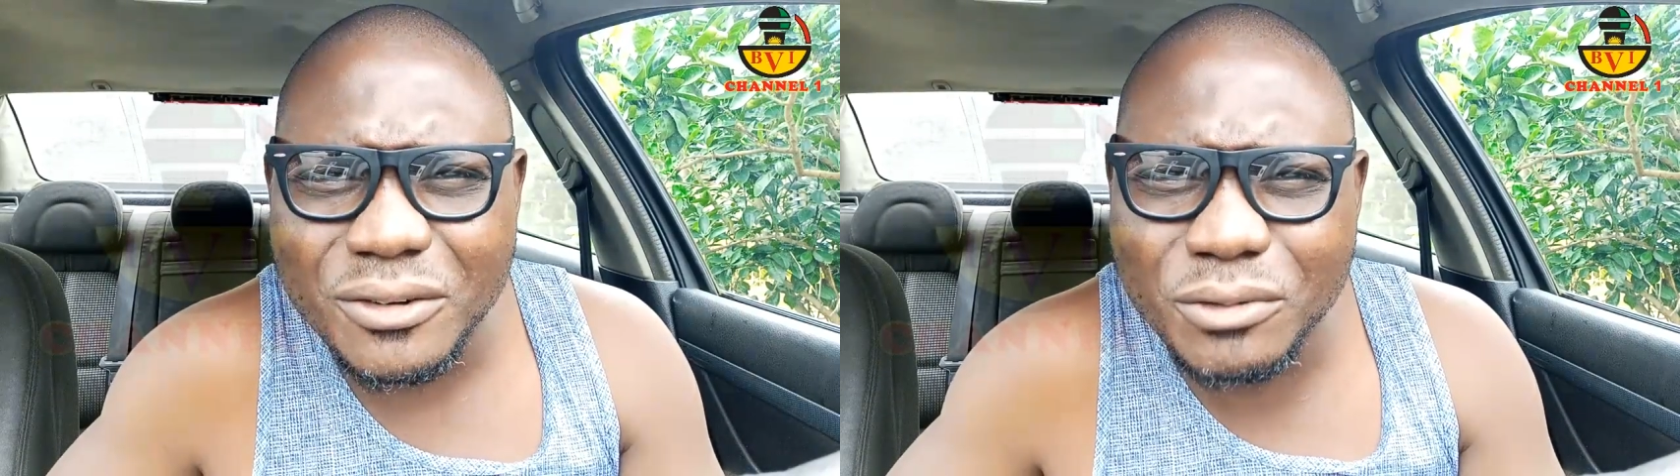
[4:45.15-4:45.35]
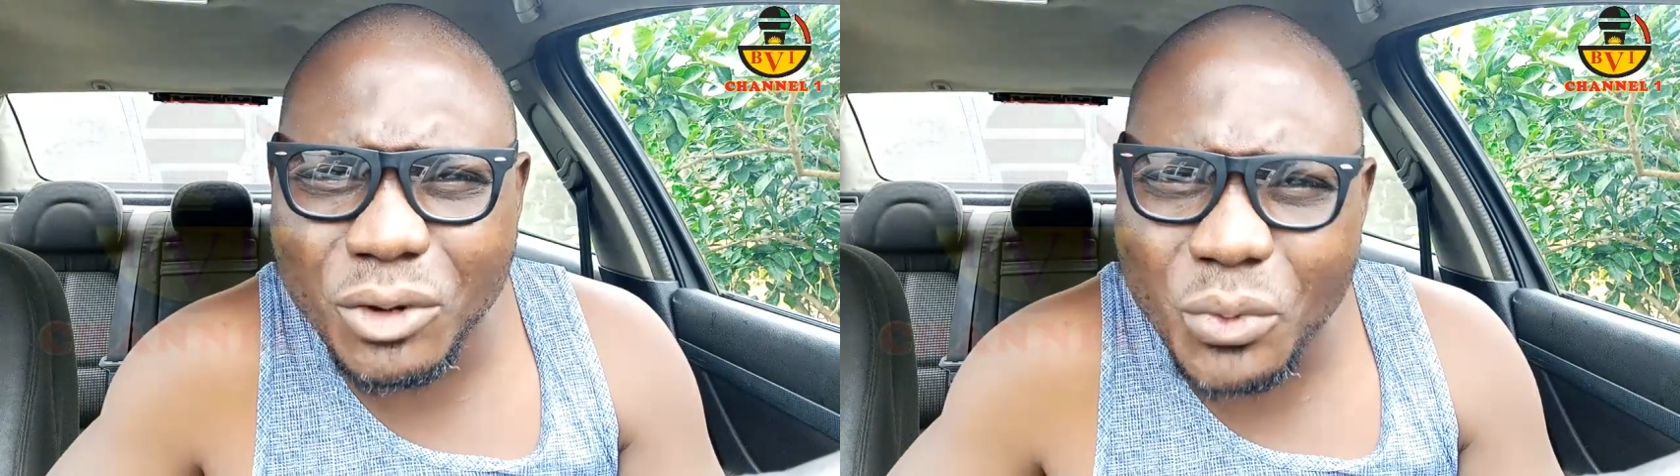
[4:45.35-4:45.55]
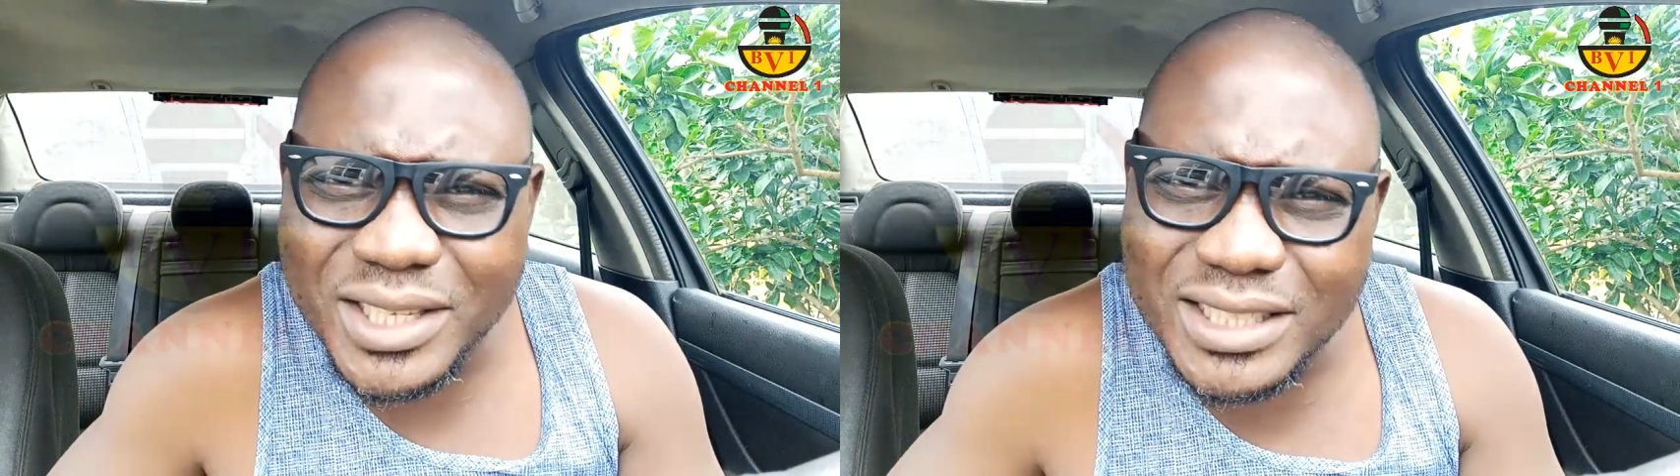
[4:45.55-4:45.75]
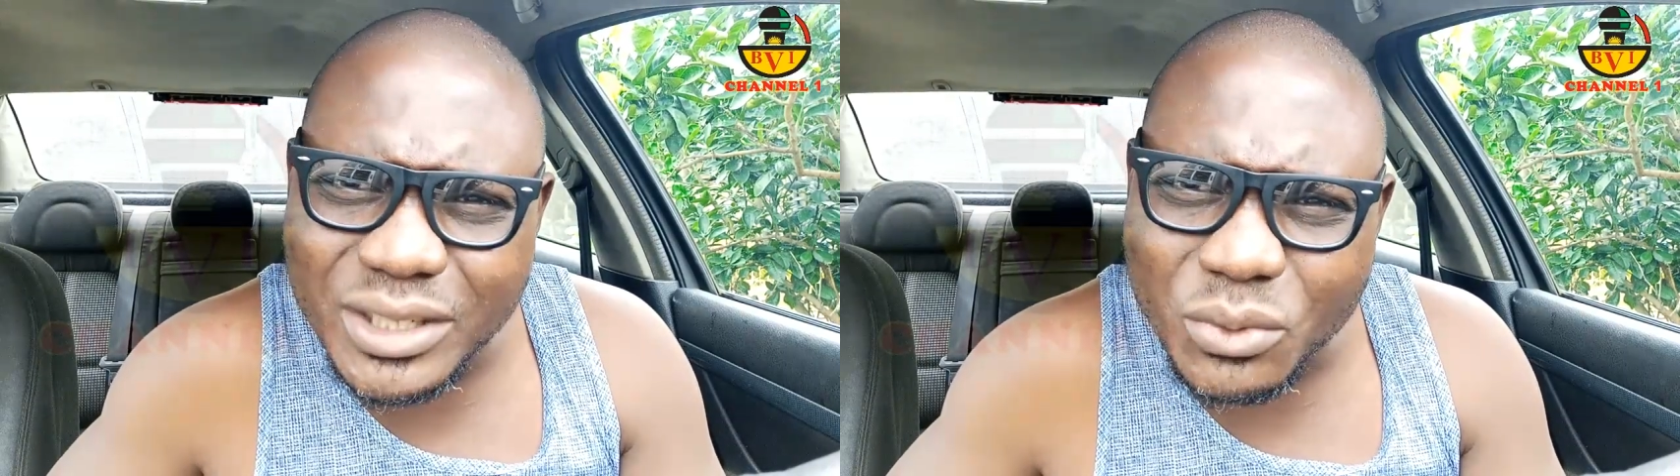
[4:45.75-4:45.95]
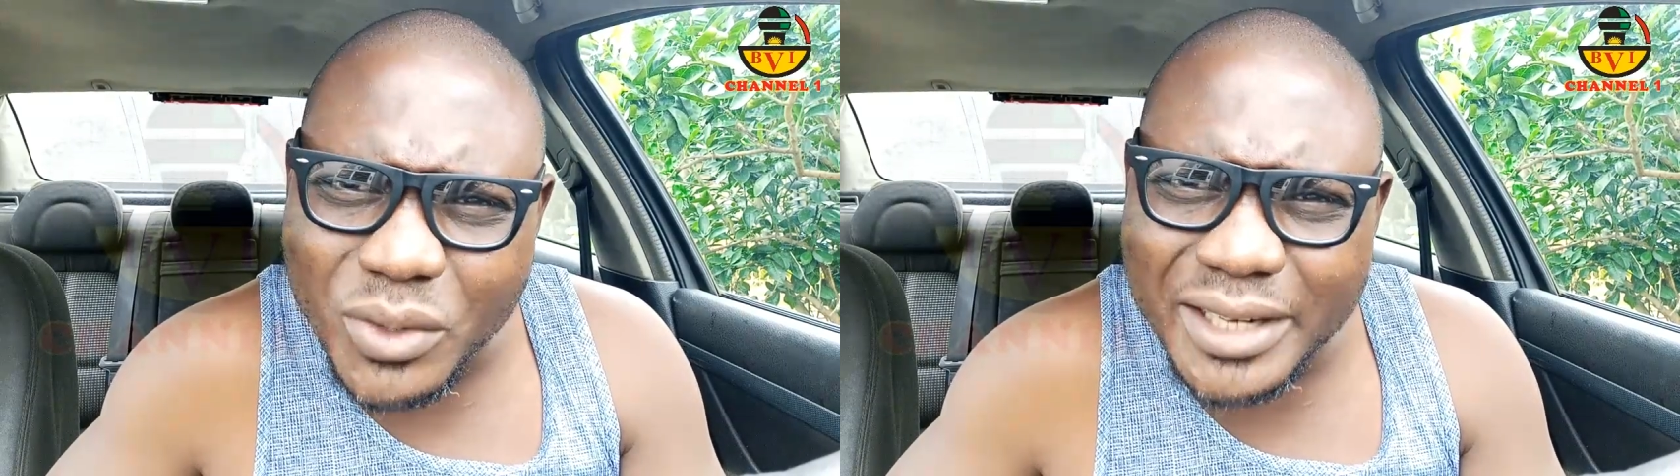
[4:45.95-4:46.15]
for
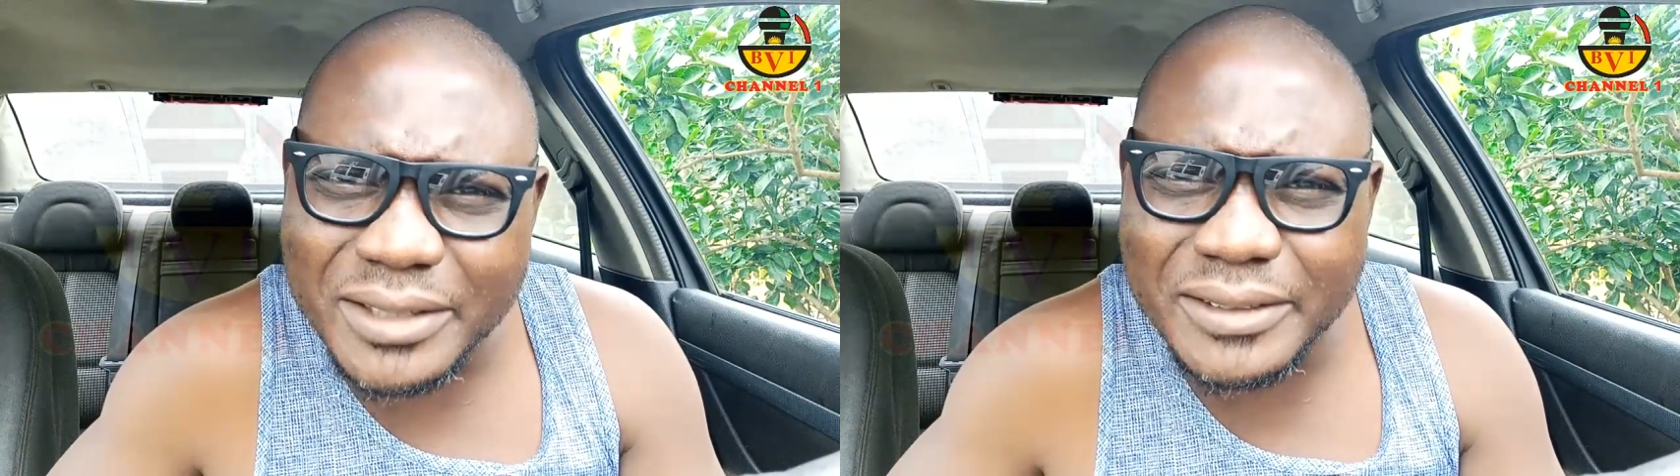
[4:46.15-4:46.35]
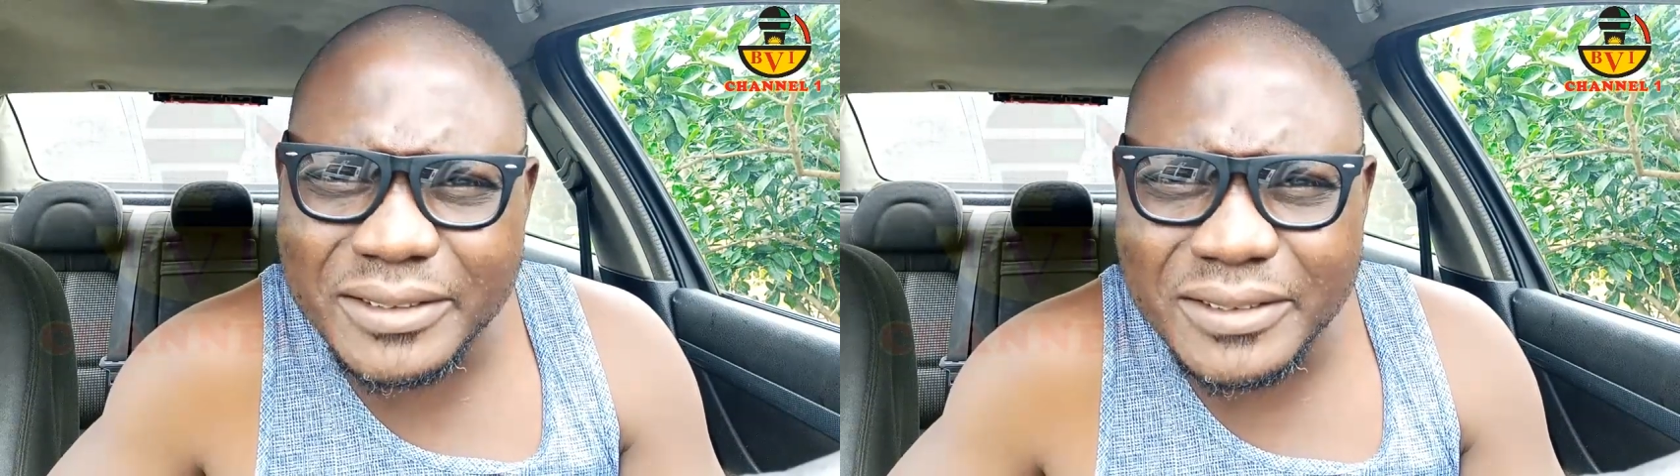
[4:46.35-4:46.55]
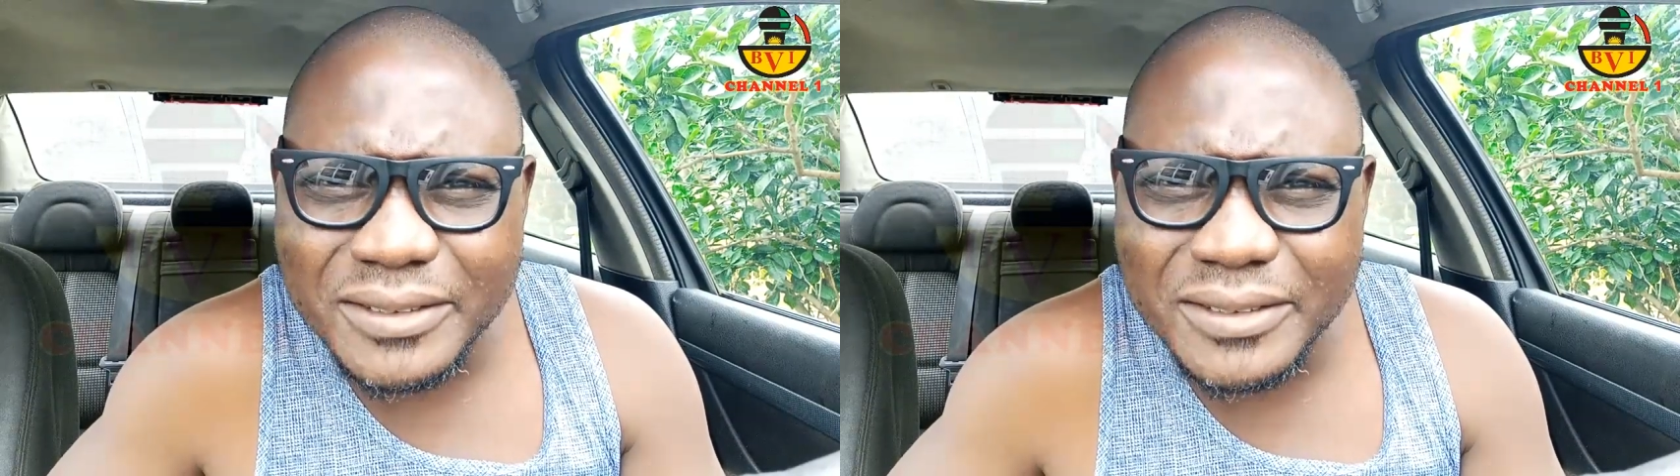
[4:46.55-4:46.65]
waiting, Kwan.